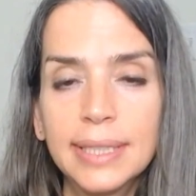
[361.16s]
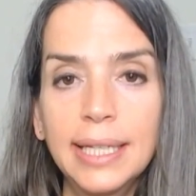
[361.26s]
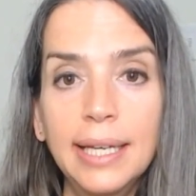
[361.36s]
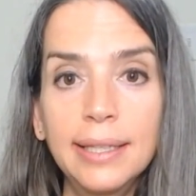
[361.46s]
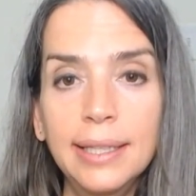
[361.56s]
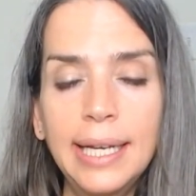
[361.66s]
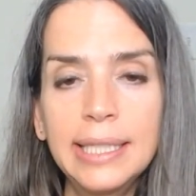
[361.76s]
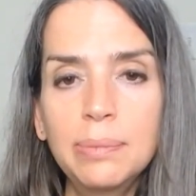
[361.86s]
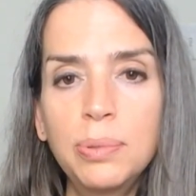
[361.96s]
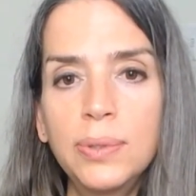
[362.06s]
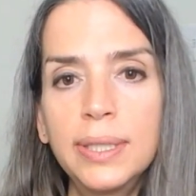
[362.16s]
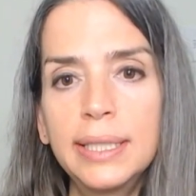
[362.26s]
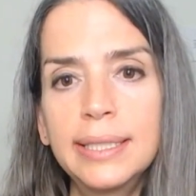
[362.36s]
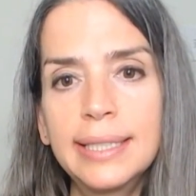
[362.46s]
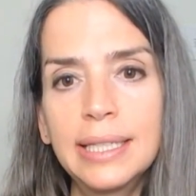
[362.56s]
and the last point
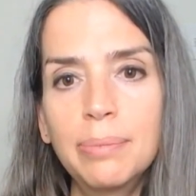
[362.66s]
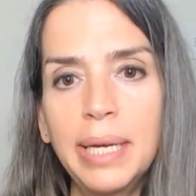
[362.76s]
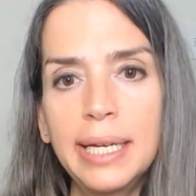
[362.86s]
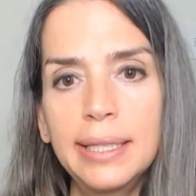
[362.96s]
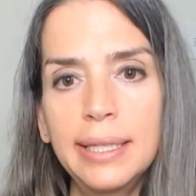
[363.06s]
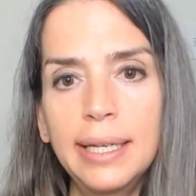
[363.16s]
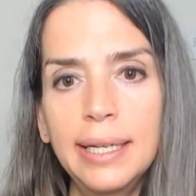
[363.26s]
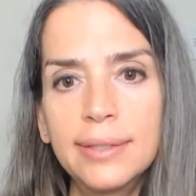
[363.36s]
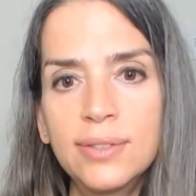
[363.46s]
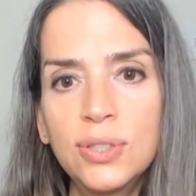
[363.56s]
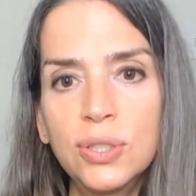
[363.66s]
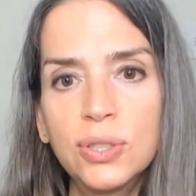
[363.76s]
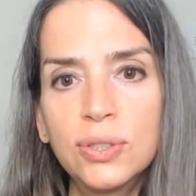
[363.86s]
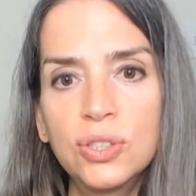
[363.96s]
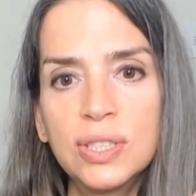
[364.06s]
is at the back of the hand, so
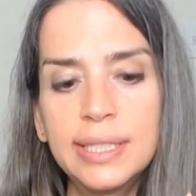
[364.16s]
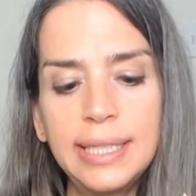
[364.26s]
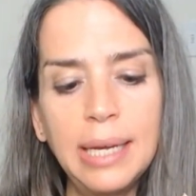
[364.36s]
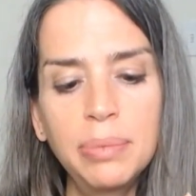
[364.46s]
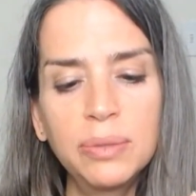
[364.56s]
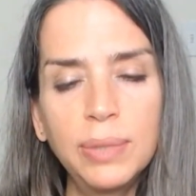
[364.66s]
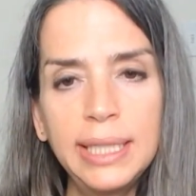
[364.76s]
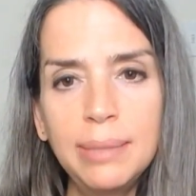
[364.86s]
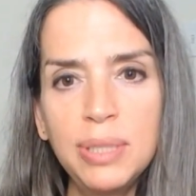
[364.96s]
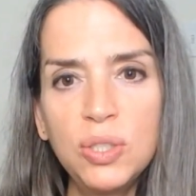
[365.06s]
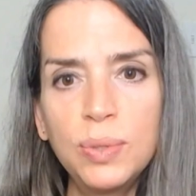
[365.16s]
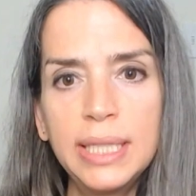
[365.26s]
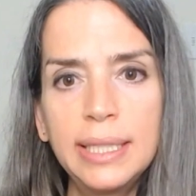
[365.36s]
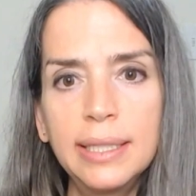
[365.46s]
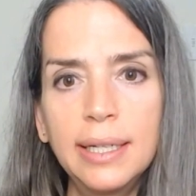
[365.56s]
you're just tapping right in
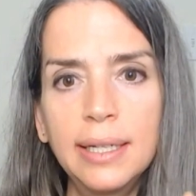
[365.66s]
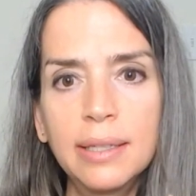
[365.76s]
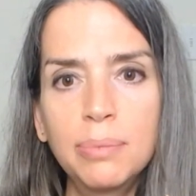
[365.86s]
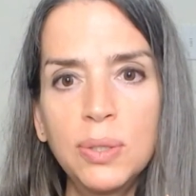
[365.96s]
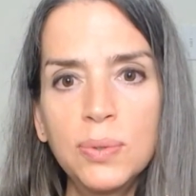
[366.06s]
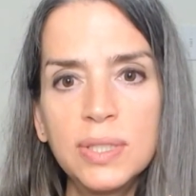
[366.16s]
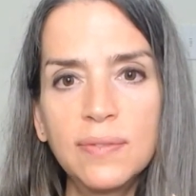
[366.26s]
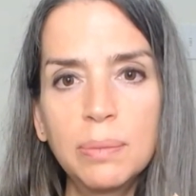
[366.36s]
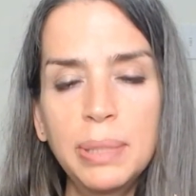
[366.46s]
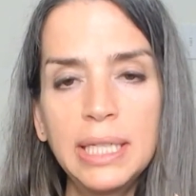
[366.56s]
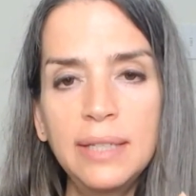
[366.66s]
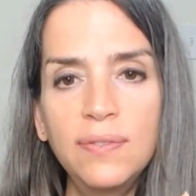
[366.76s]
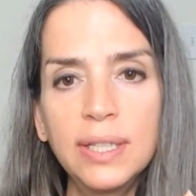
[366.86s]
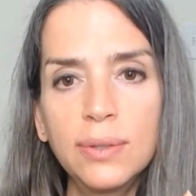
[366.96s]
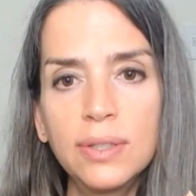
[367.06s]
between the bones of the pinky
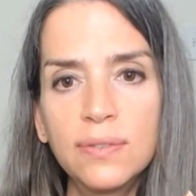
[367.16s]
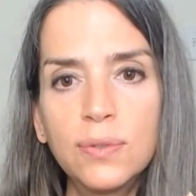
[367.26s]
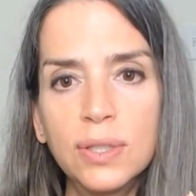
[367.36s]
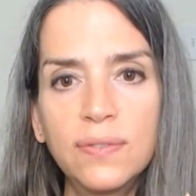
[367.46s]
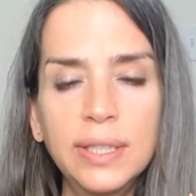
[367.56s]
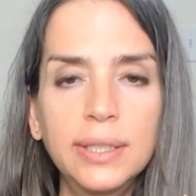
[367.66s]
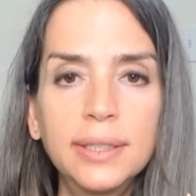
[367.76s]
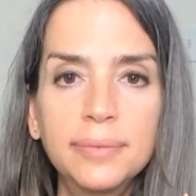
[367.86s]
finger and the fourth finger.